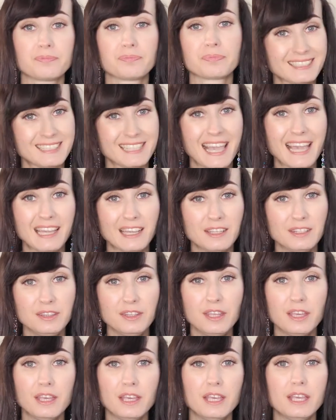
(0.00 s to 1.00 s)

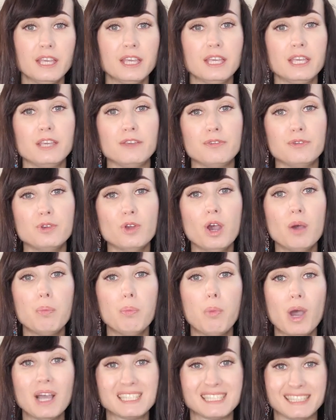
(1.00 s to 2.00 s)
Second, if you
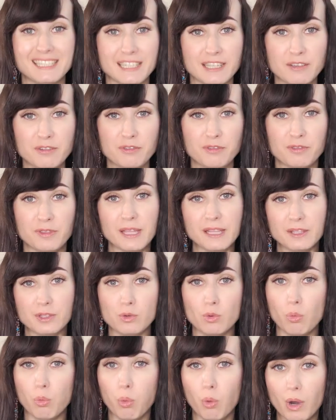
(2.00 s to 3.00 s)
are positive
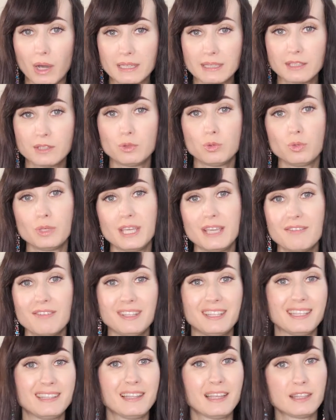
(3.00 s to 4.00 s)
that you want to give
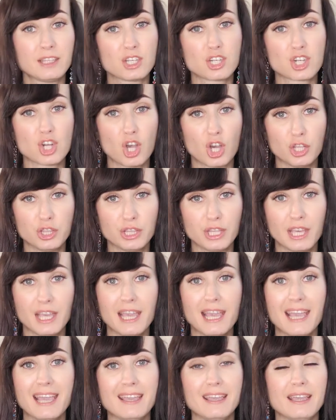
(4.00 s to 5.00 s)
it another shot
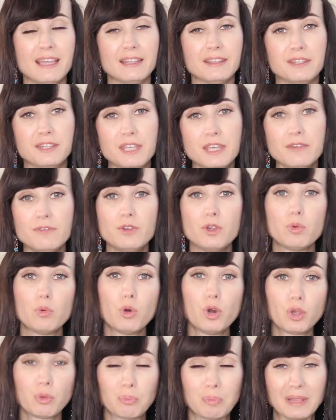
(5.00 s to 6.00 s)
and give
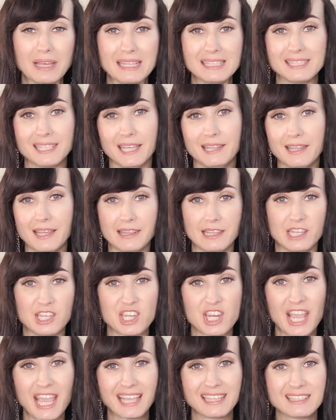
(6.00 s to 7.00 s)
your workplace another
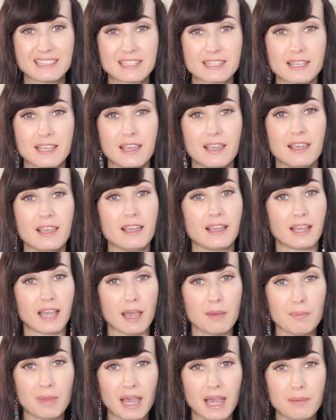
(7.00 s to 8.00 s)
chance, come